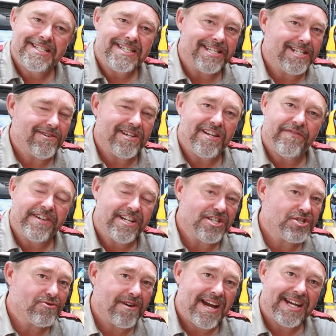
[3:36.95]
and we're going to
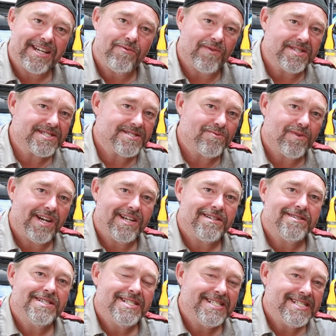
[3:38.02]
track it once in a while,